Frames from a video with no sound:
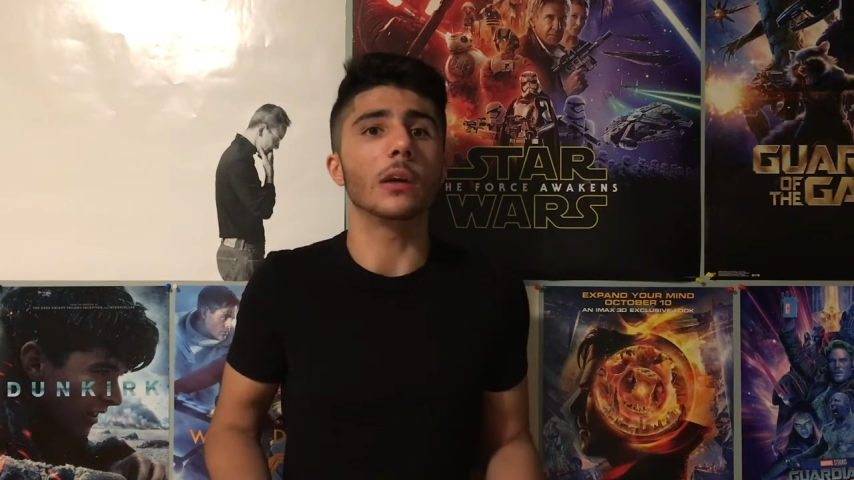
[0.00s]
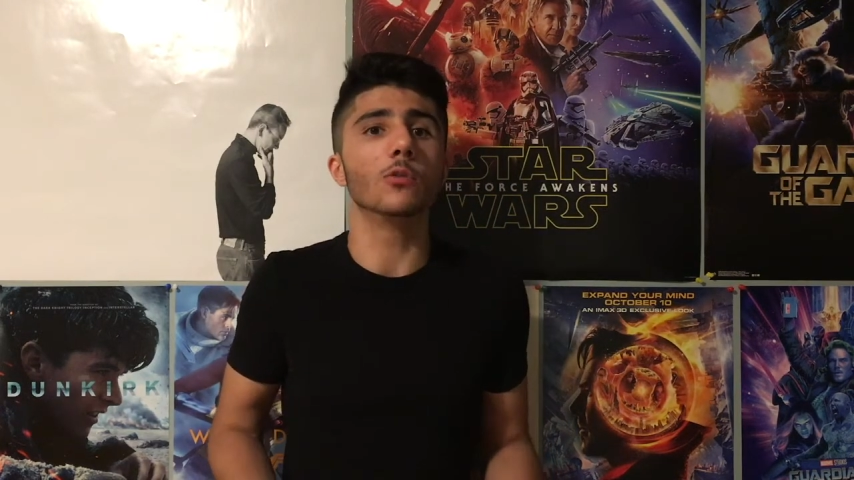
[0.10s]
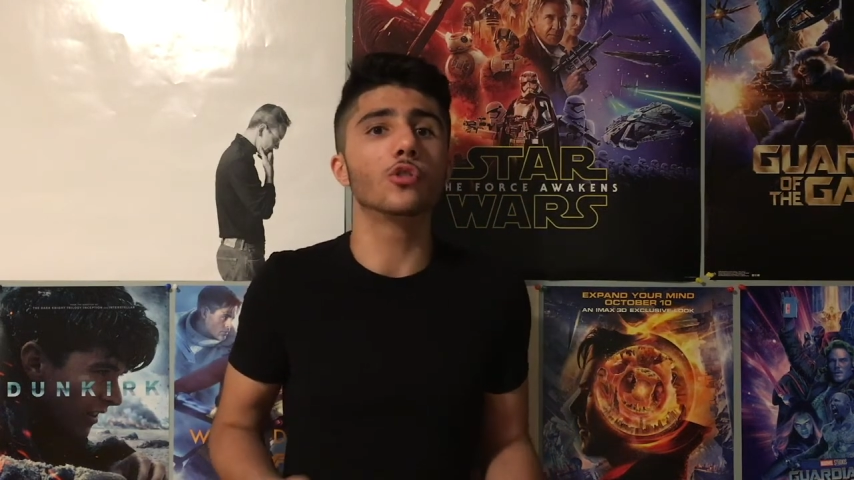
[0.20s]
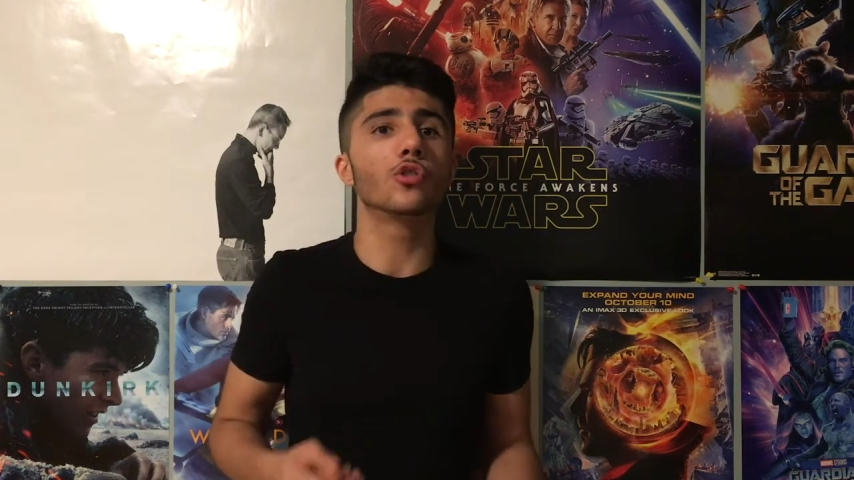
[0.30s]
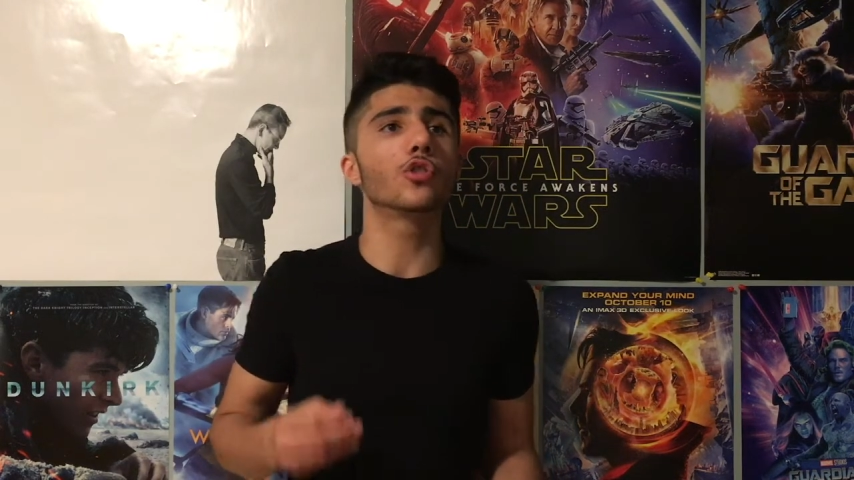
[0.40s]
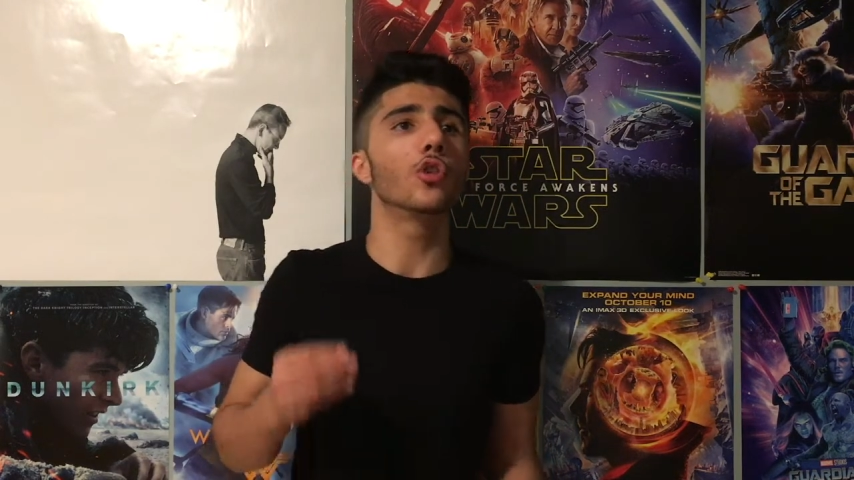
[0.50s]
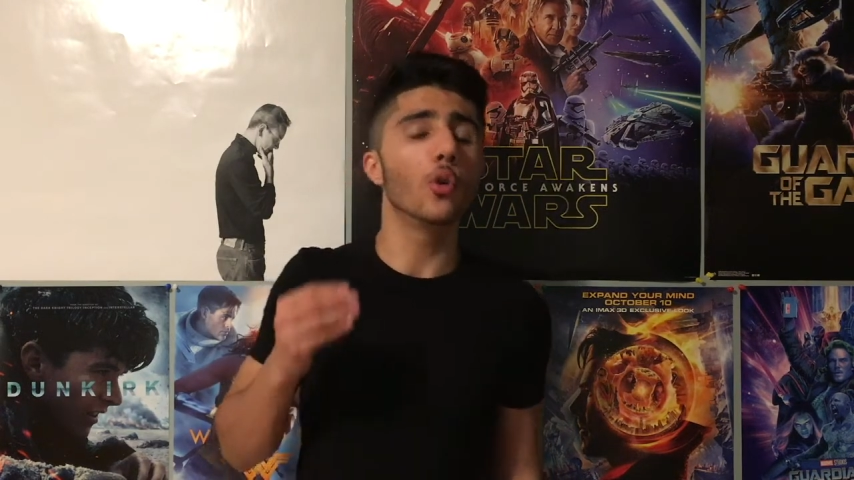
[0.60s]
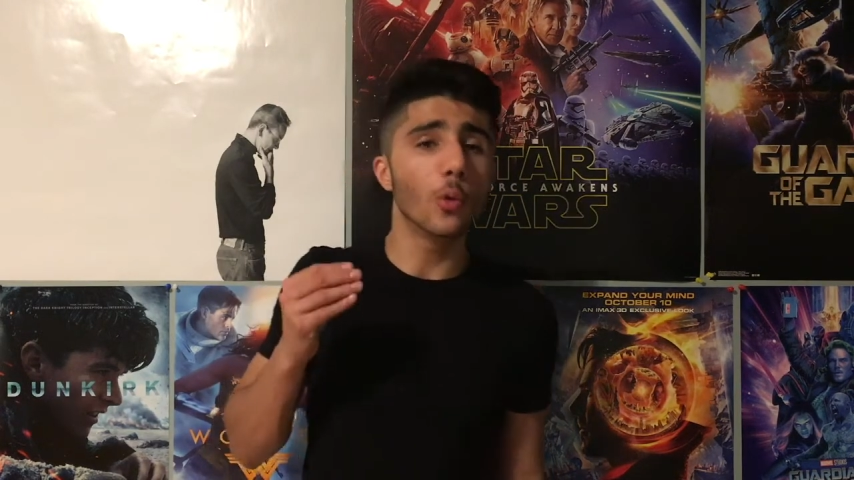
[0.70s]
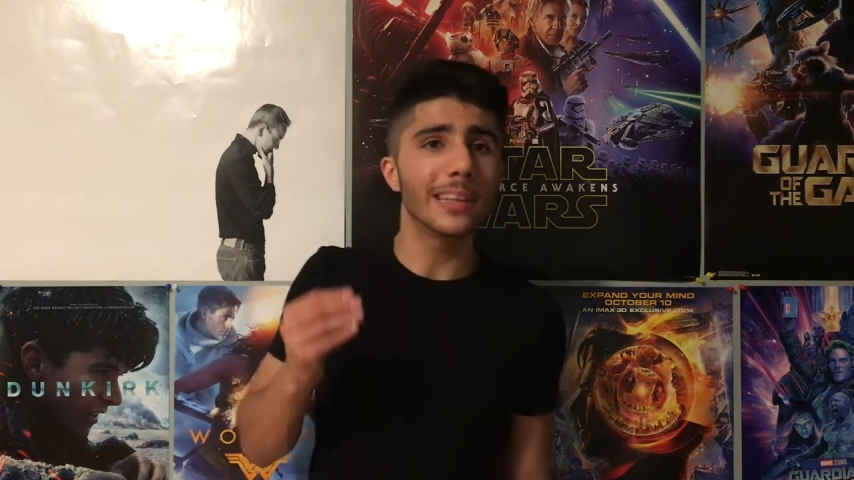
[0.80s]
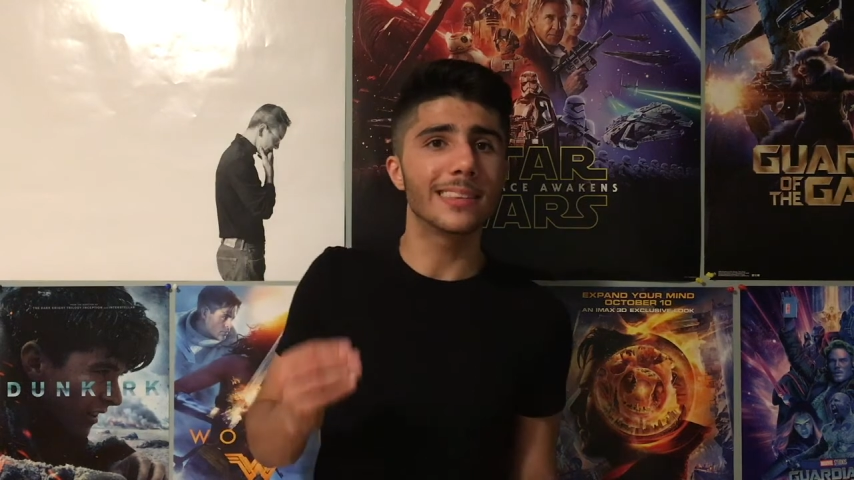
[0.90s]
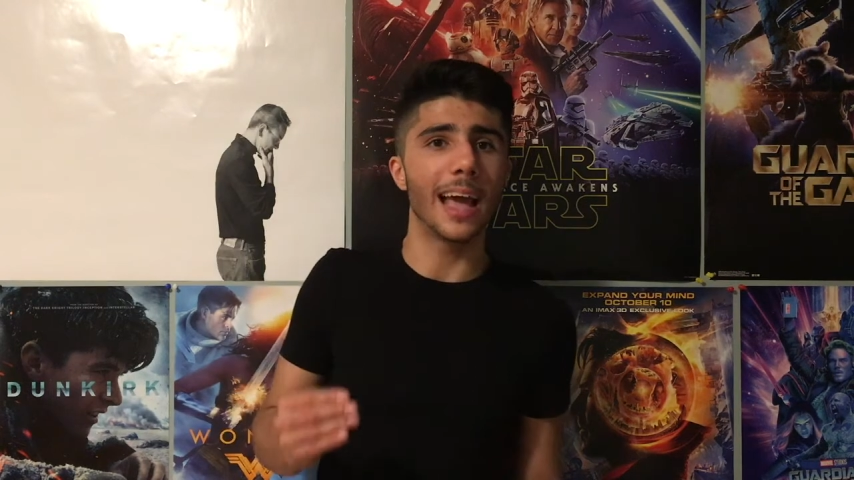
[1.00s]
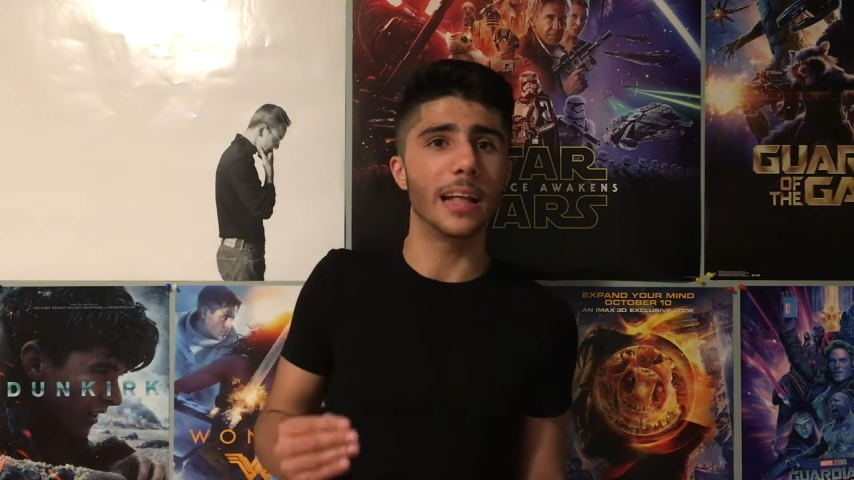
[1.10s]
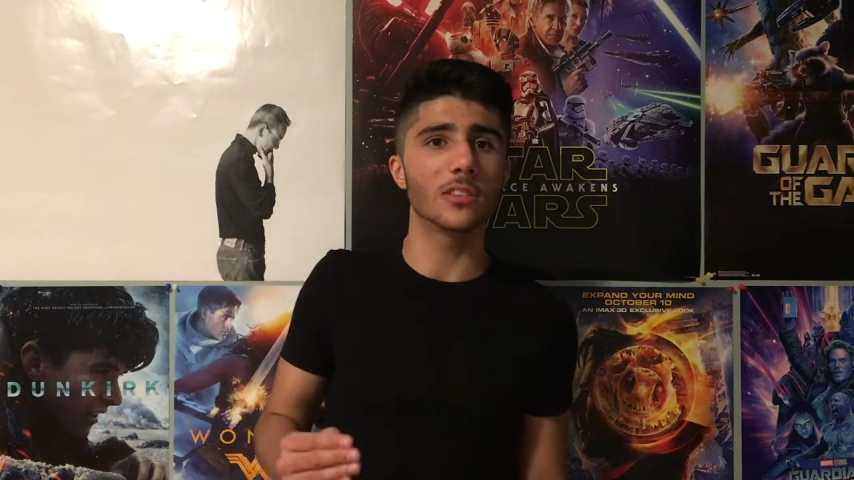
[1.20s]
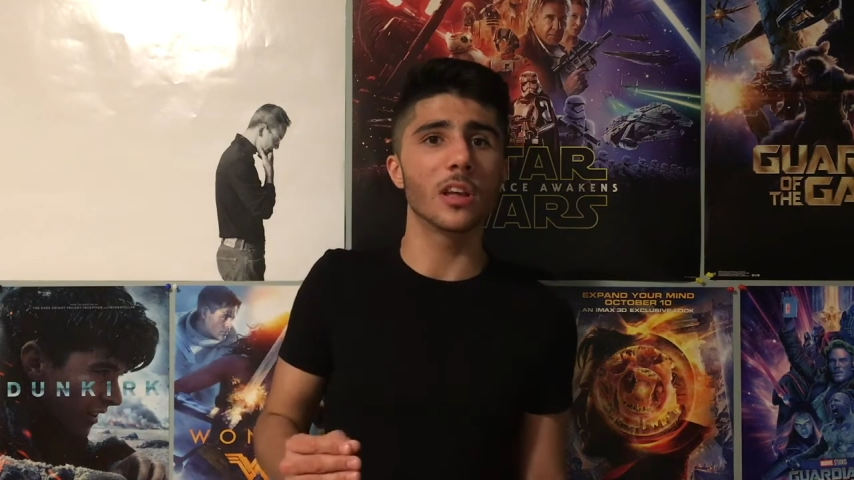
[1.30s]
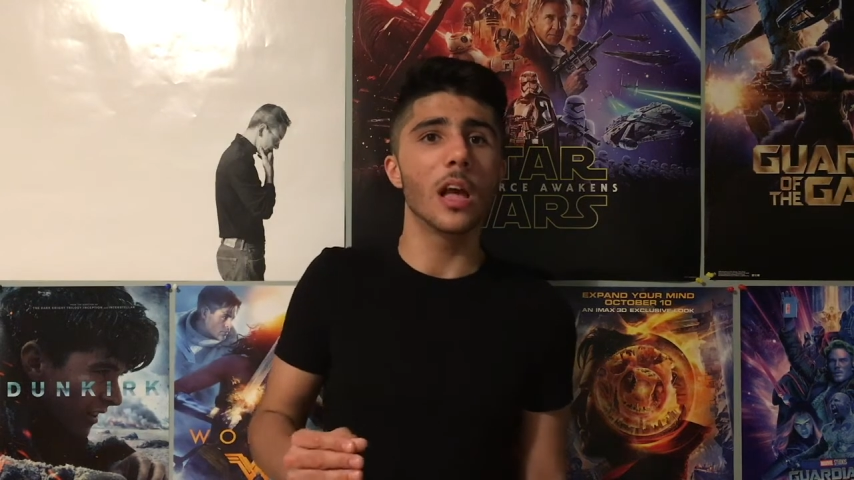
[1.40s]
It was too
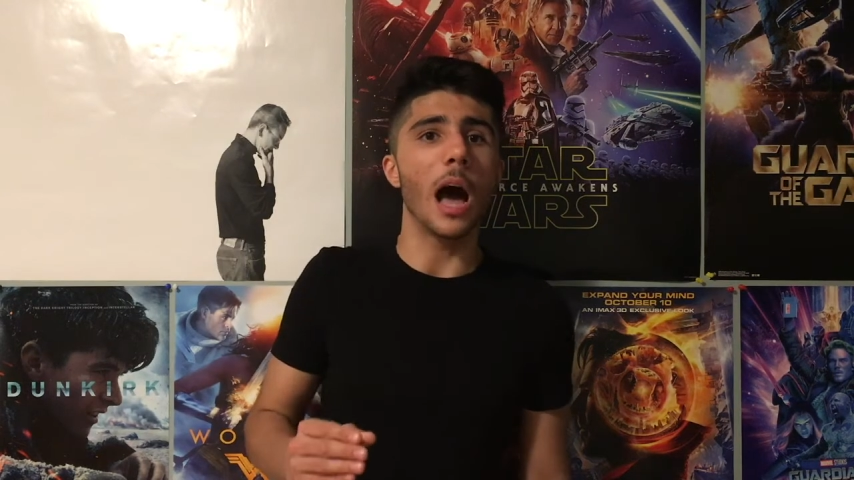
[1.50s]
intense.